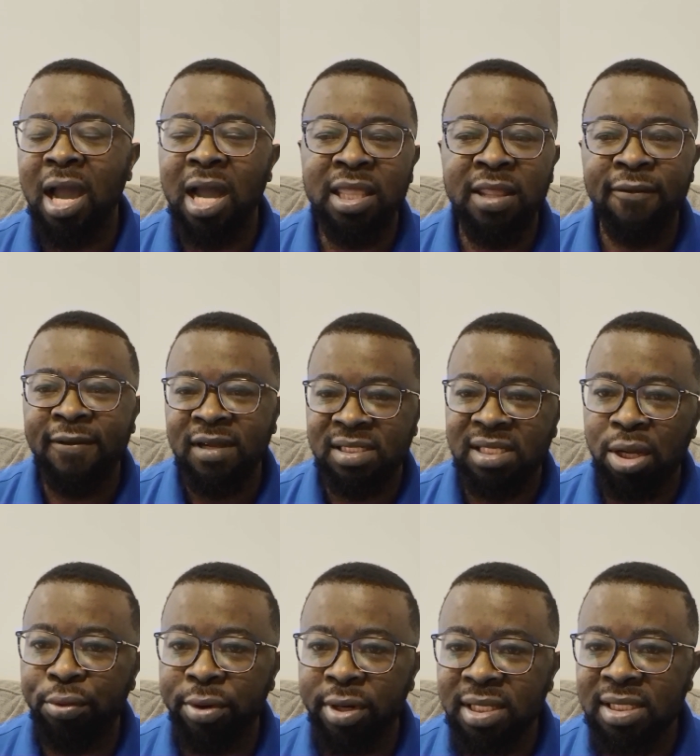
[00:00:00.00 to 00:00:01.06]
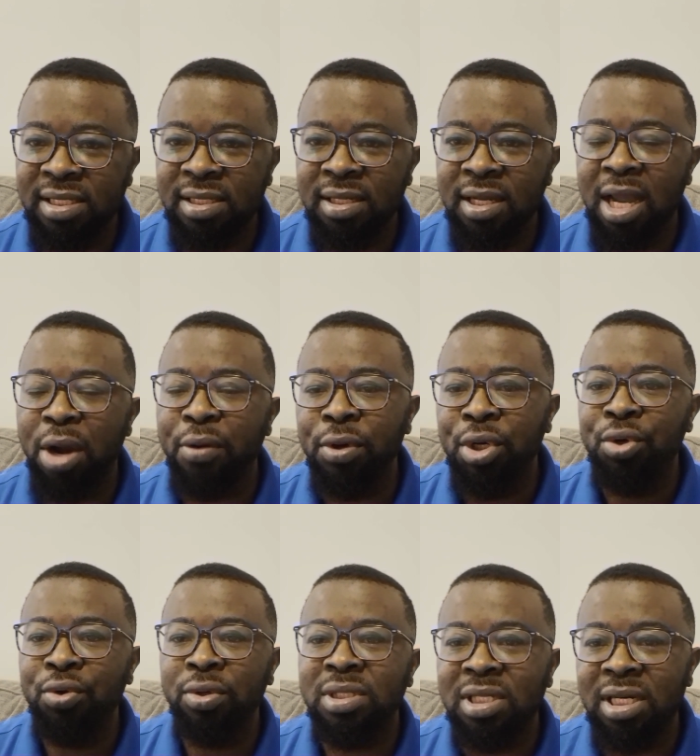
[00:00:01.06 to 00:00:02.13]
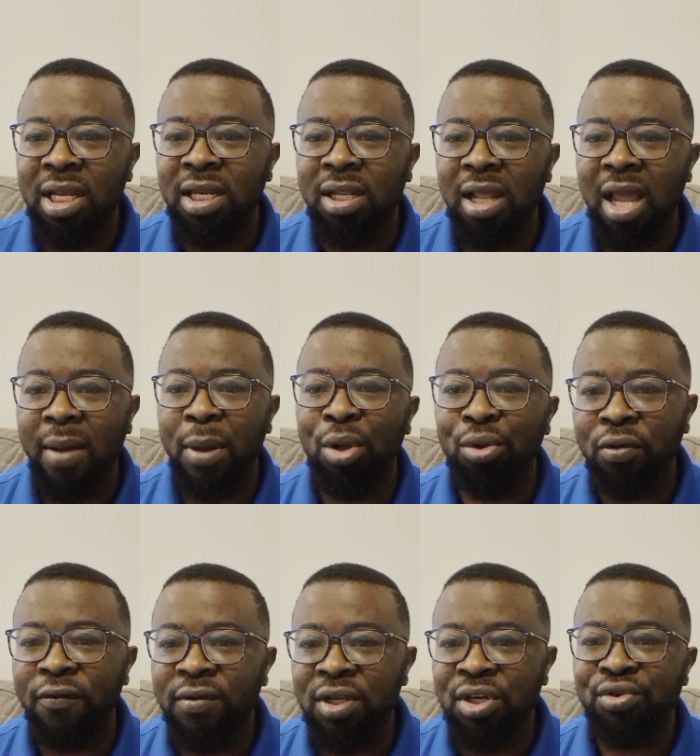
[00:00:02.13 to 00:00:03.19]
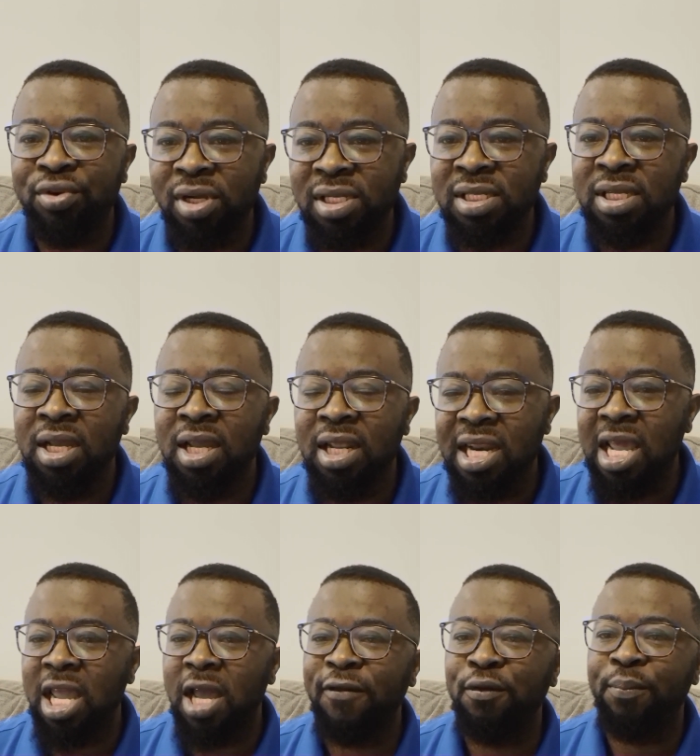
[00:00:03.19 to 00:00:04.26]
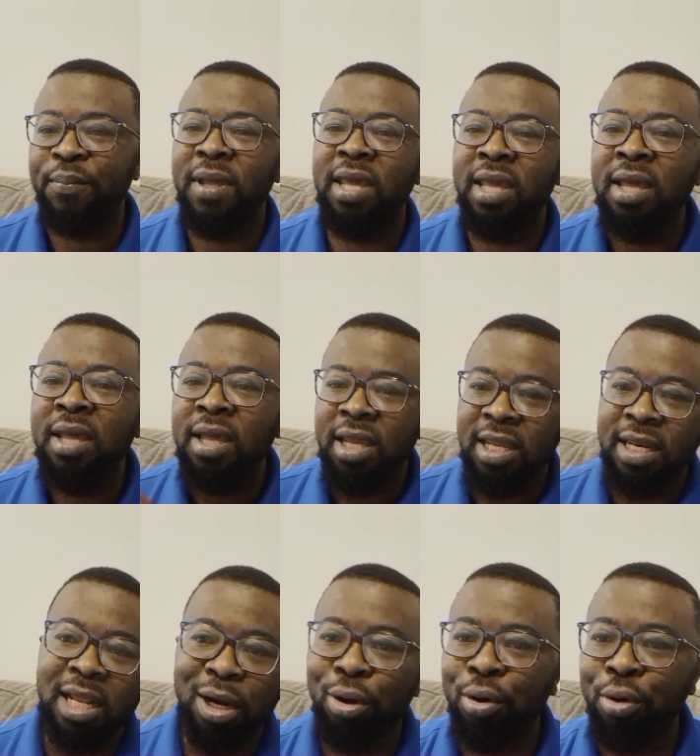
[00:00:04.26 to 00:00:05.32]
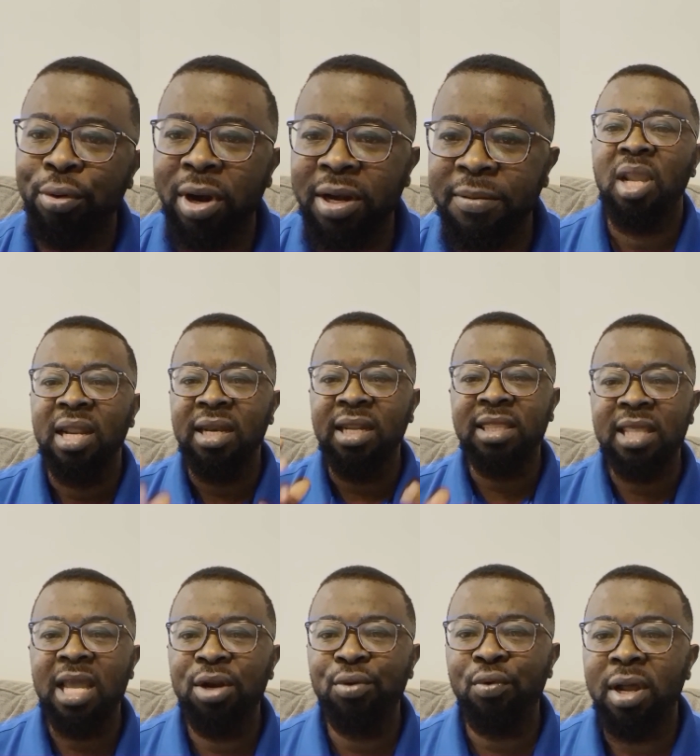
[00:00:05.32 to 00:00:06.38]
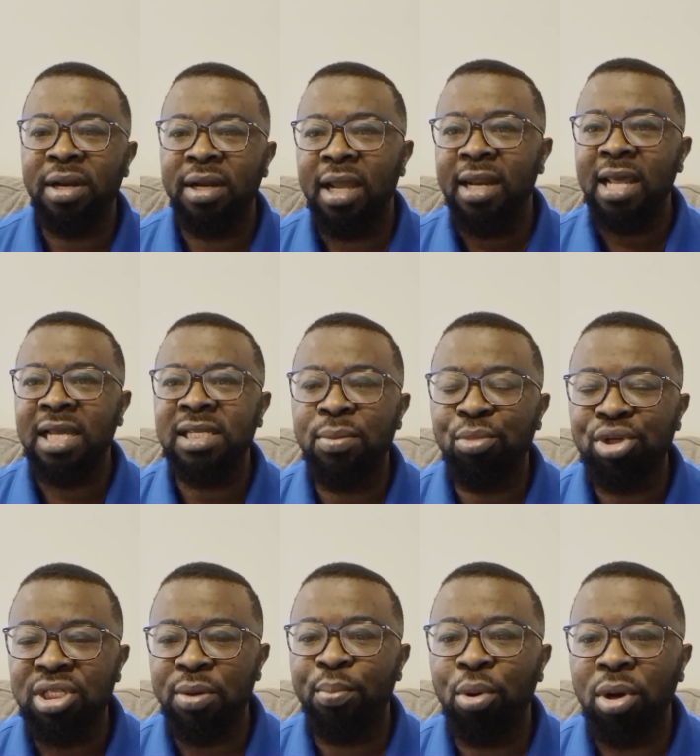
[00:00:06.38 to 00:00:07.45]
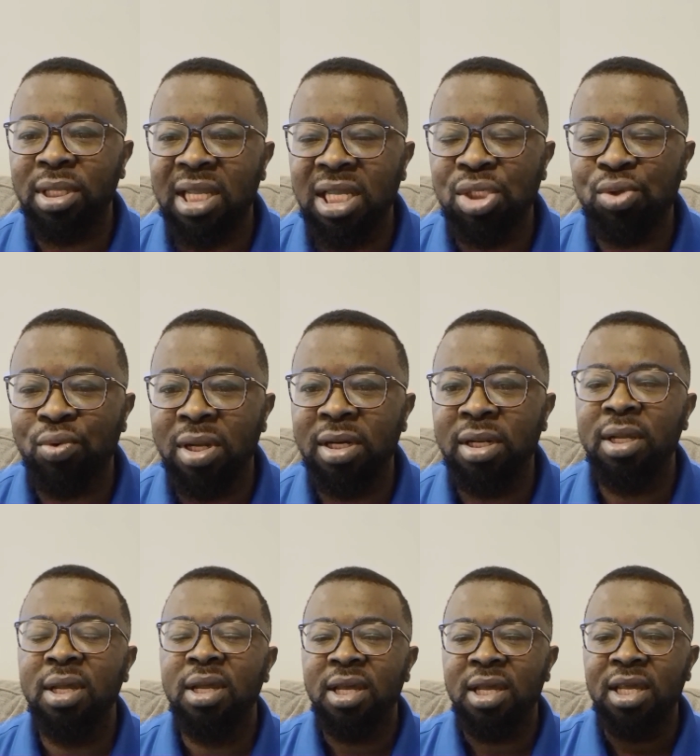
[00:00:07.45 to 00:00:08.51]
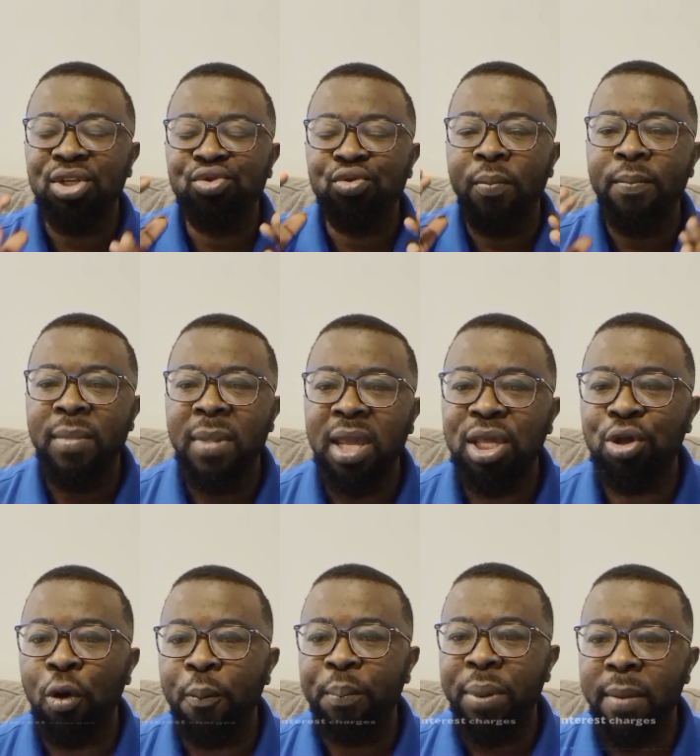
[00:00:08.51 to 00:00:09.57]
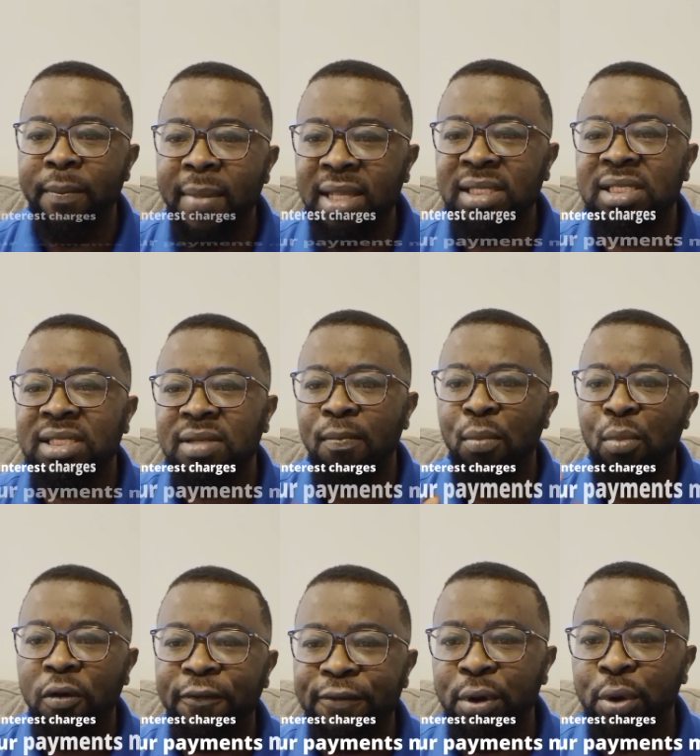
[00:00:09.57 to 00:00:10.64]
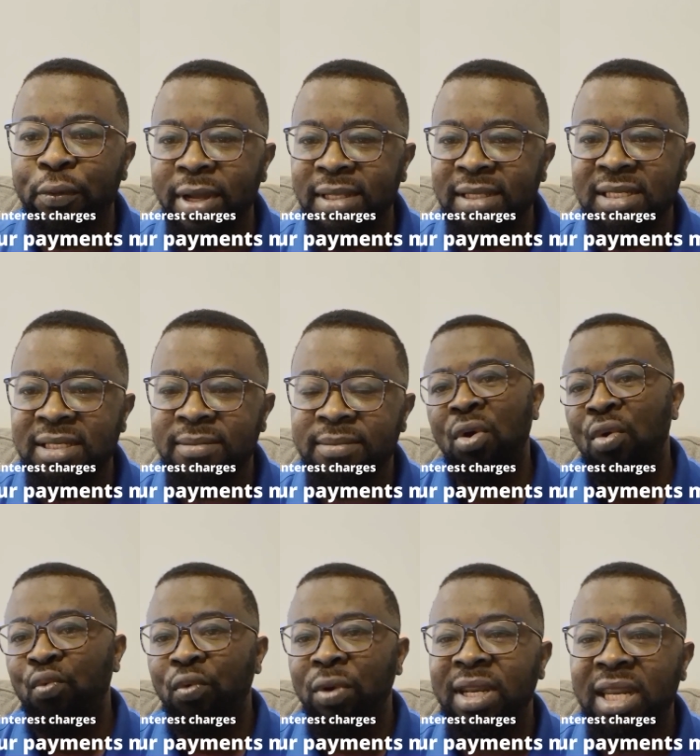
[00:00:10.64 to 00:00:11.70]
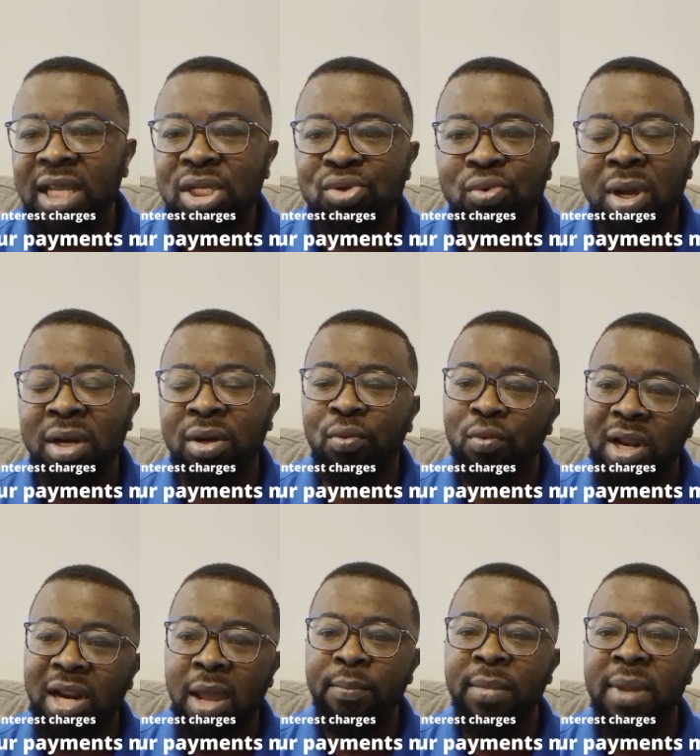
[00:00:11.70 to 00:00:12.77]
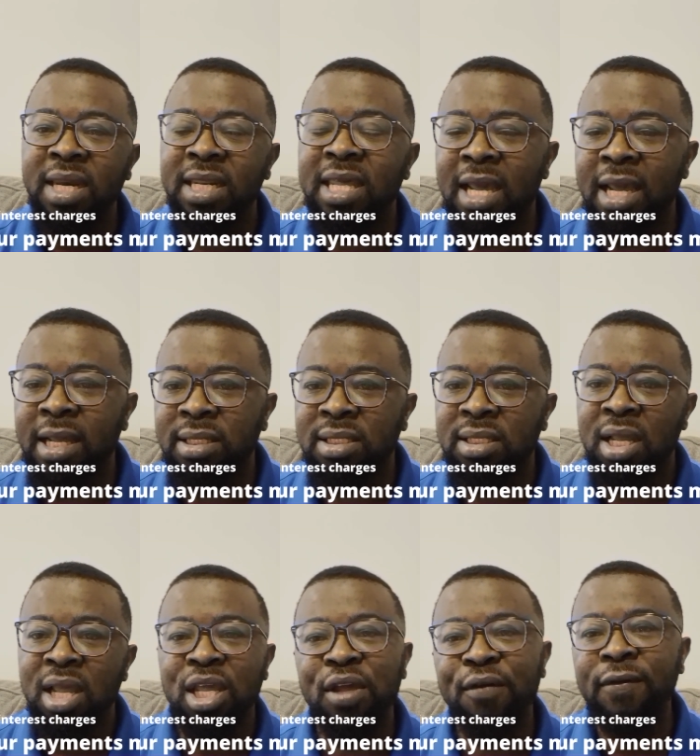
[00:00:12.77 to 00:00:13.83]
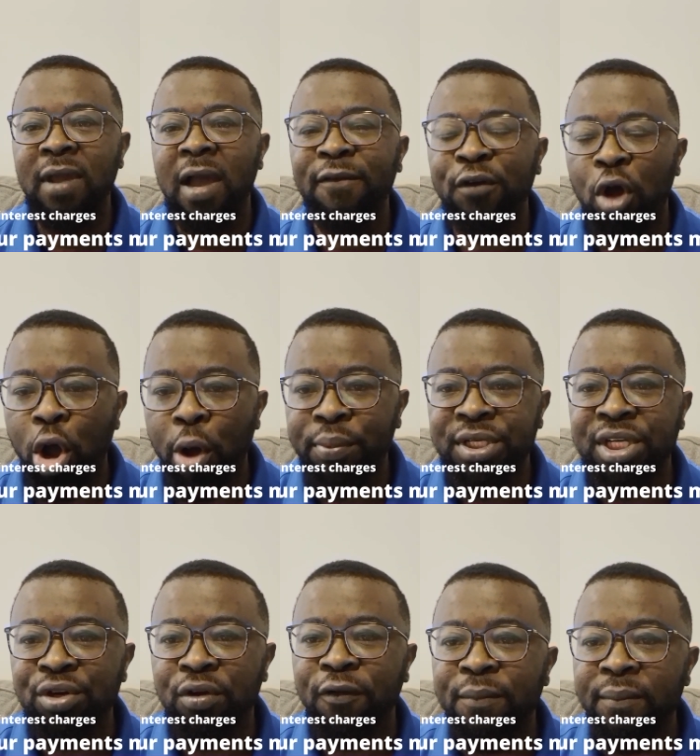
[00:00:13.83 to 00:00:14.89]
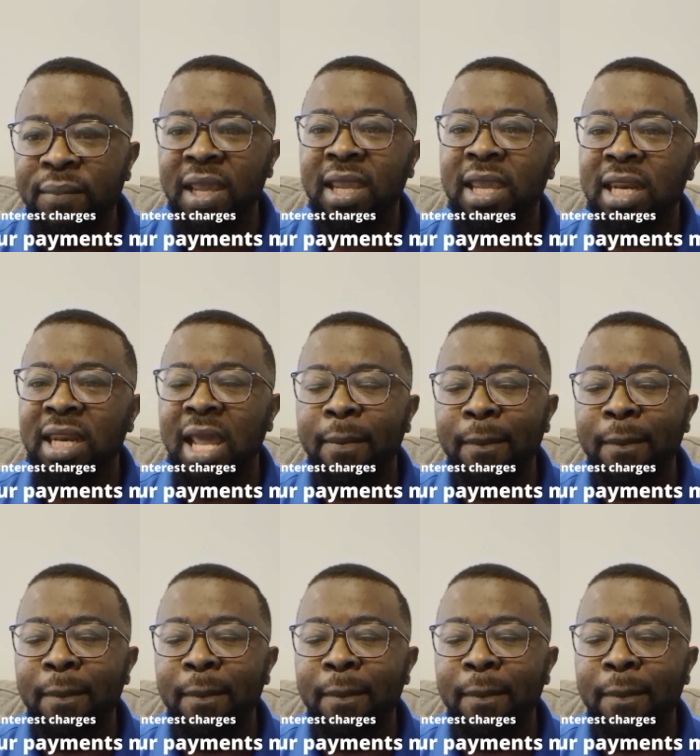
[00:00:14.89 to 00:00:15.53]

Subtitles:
at a faster rate and reduce the amount of interest that you have to pay in the long run. The third one, and that's the most important one, is to make your payments more frequent. With this one, what I mean here is, if you have the option of making a